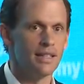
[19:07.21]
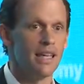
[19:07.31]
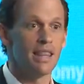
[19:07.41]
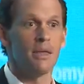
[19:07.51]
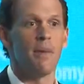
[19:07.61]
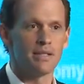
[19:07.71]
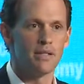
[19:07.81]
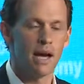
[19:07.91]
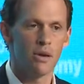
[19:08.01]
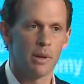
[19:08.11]
get the
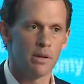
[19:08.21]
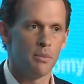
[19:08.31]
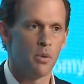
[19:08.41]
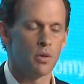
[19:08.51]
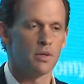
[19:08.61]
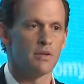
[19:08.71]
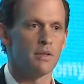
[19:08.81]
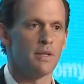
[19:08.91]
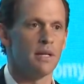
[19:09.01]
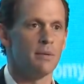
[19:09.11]
message out about the importance of
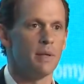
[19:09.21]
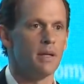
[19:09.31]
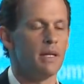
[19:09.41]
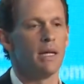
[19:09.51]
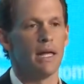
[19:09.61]
sustainability.